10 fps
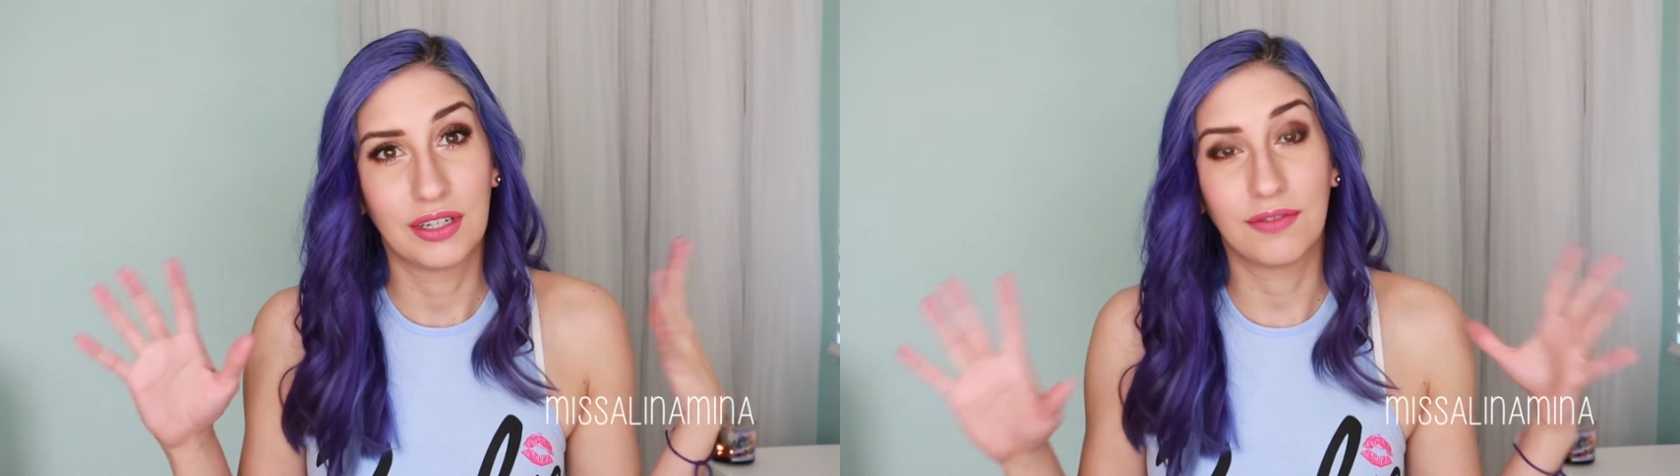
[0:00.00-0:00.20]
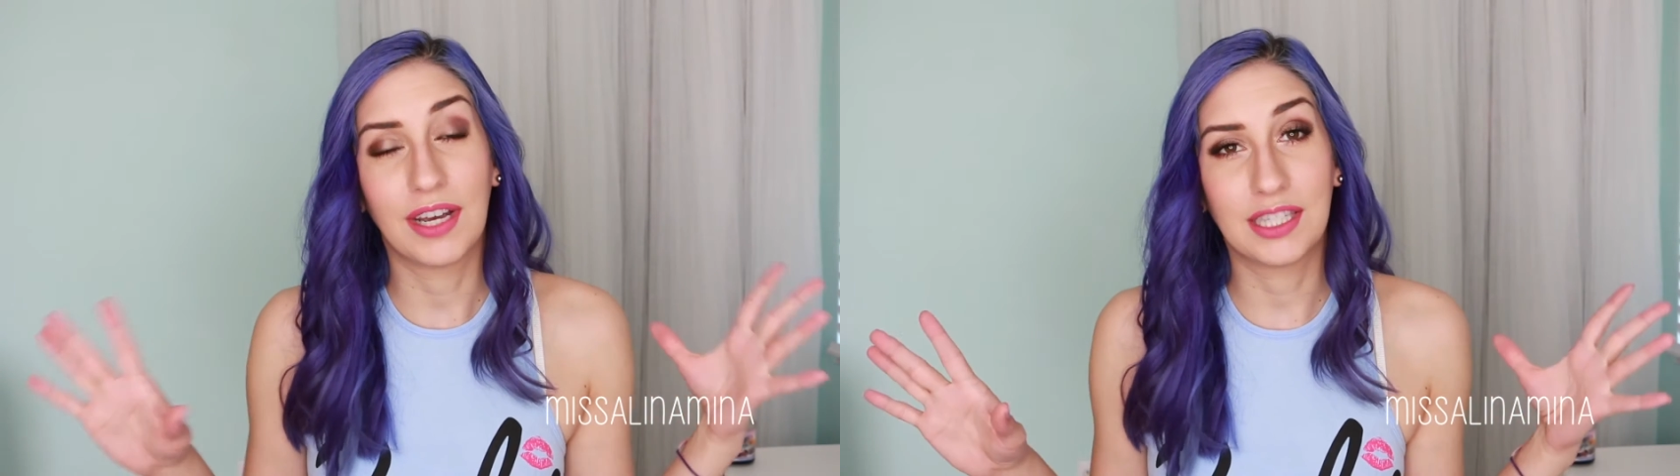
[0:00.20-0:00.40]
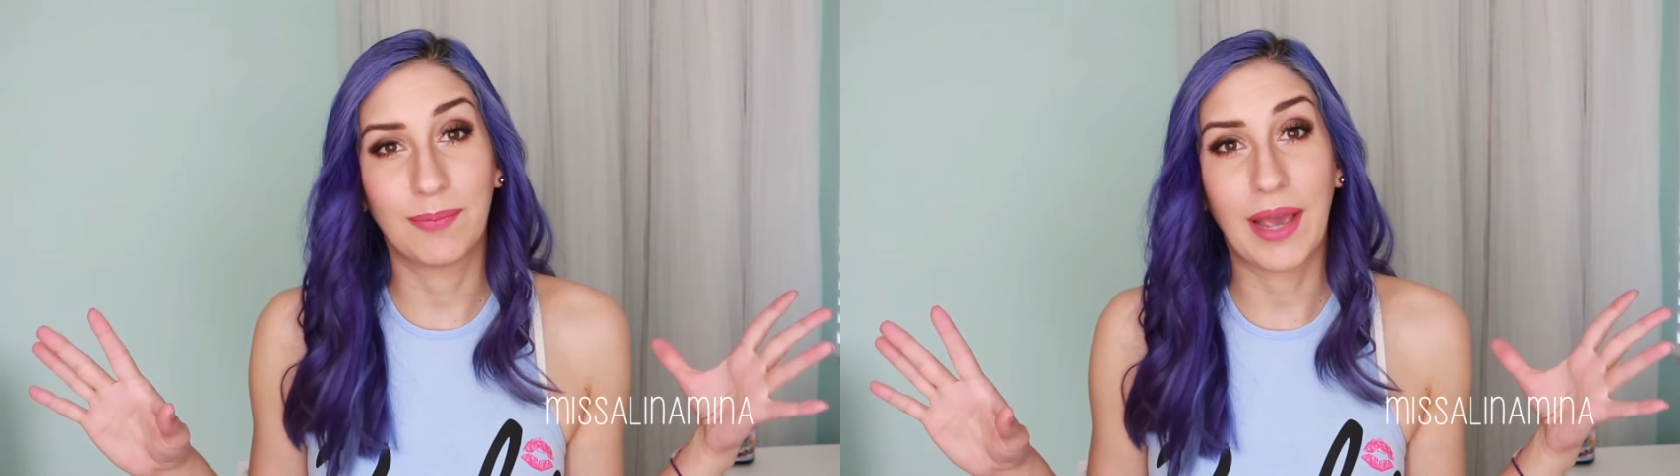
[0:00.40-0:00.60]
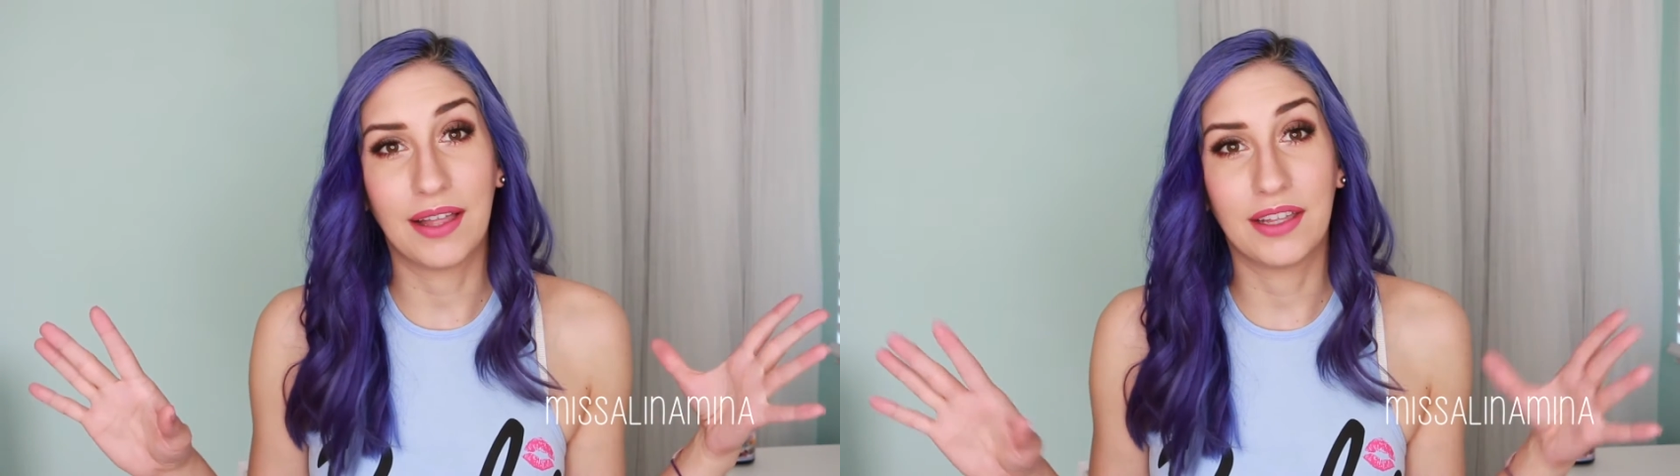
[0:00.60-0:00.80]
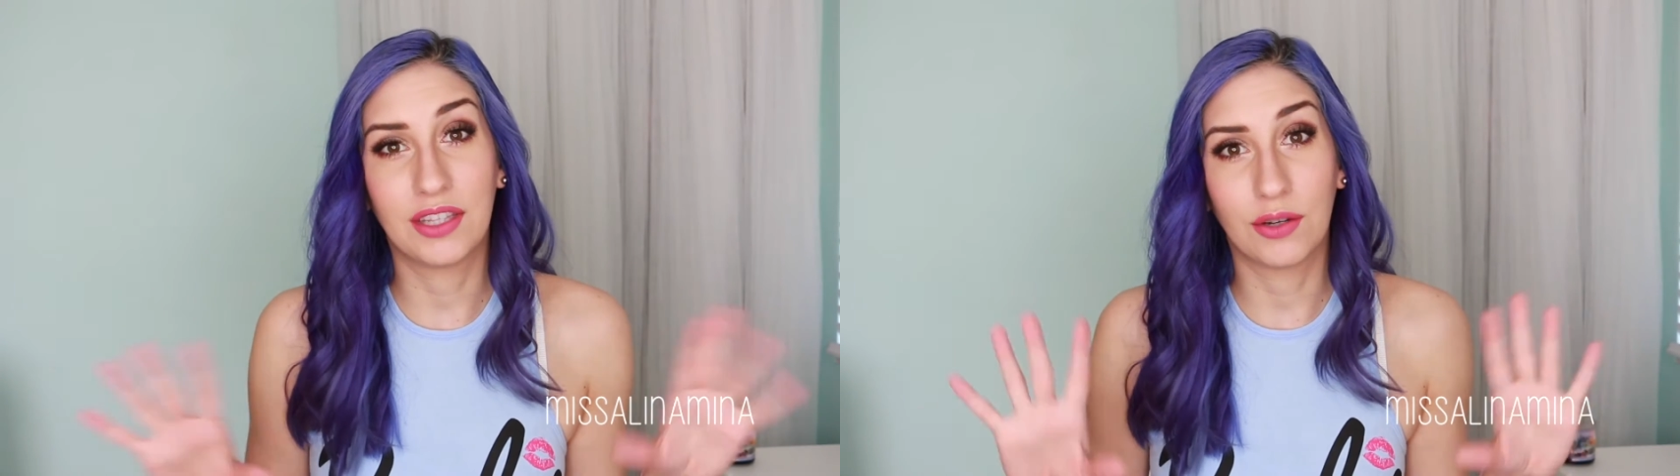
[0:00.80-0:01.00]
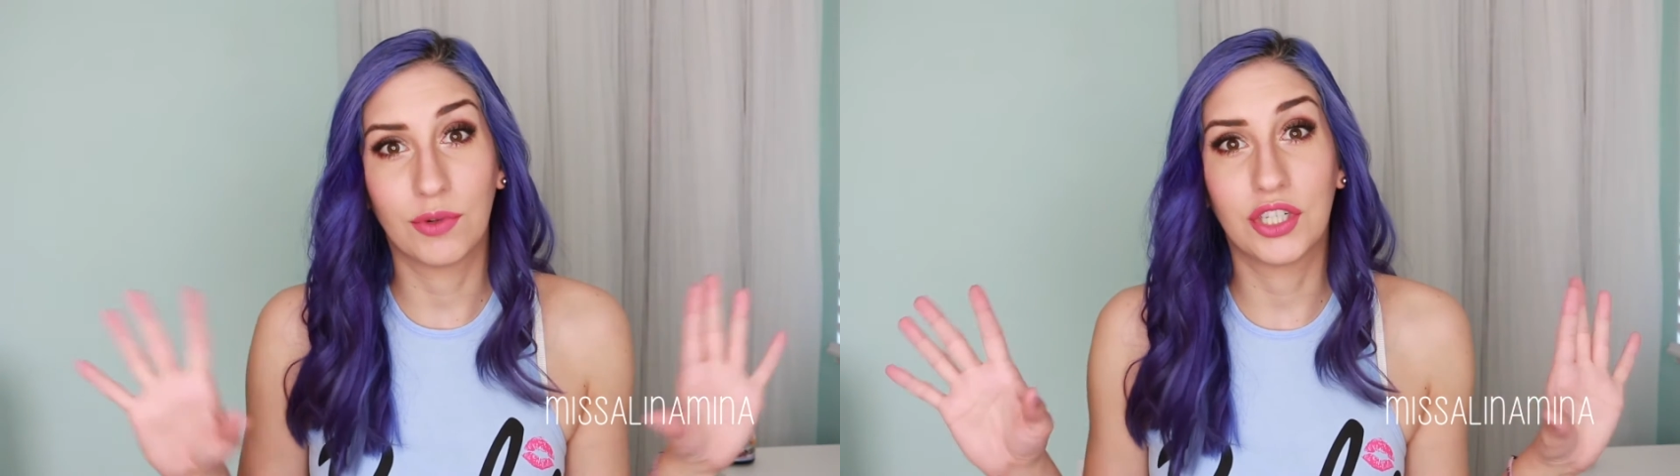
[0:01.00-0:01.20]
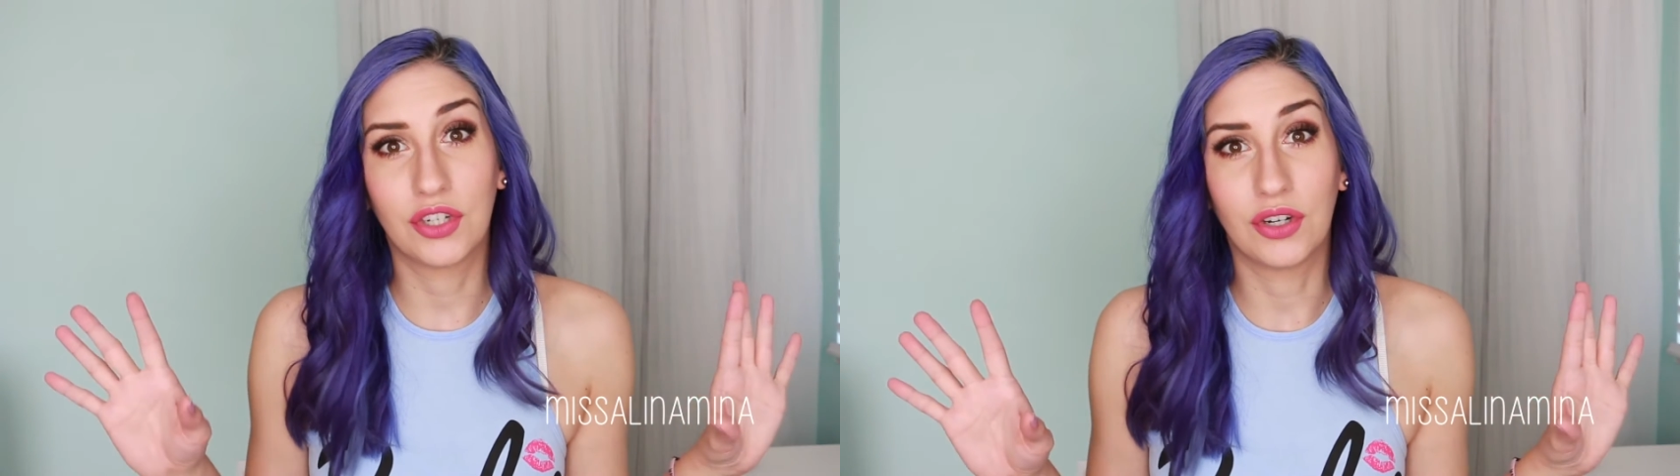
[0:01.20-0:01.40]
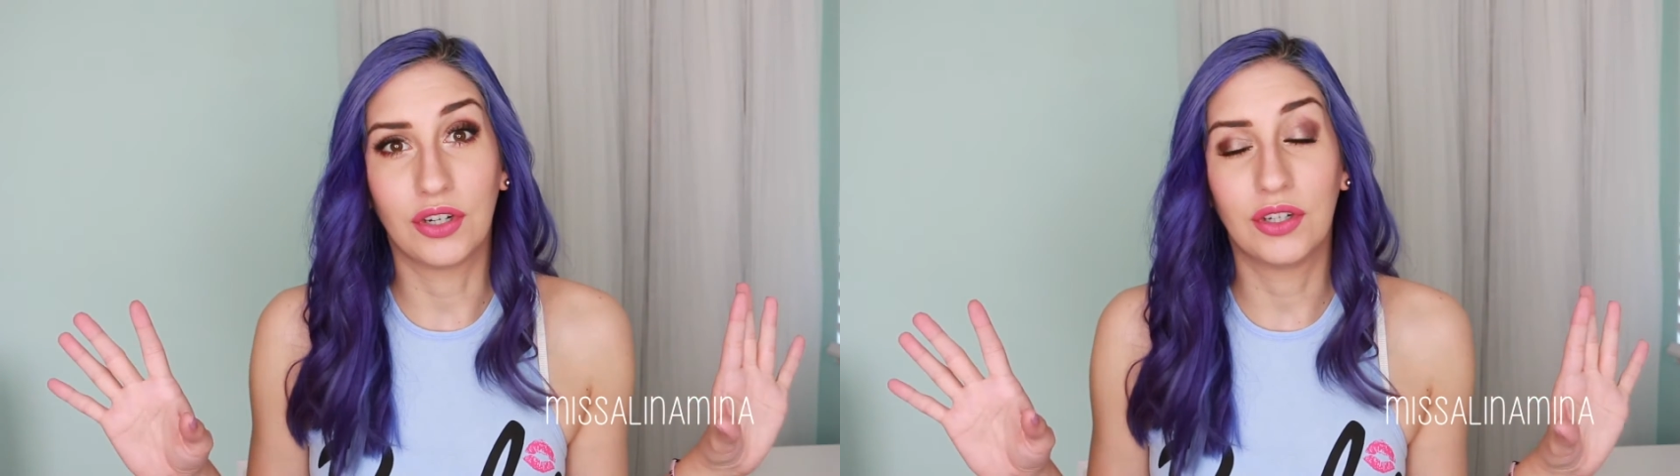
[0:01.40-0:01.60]
Vice palette, the
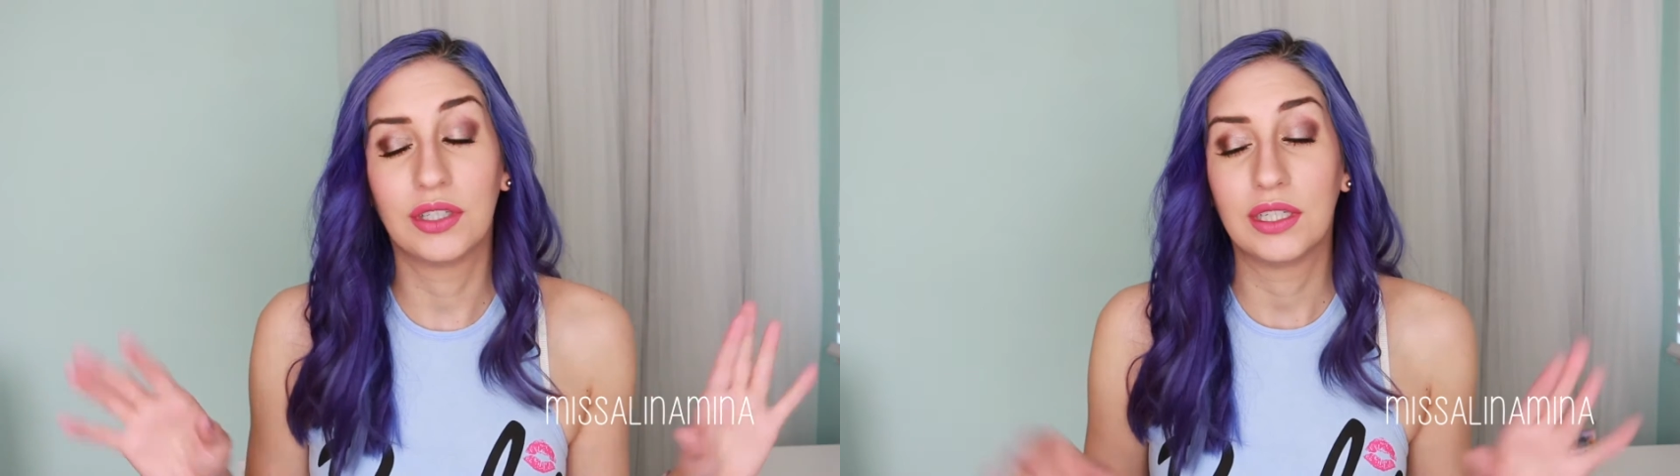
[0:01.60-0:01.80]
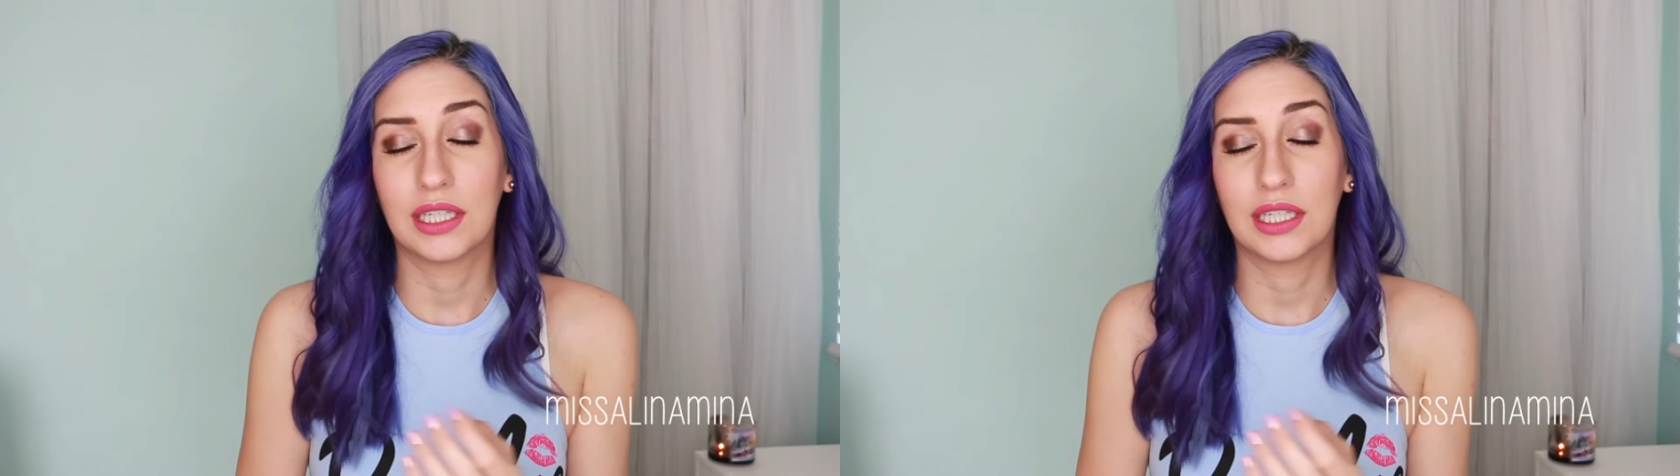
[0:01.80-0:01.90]
original.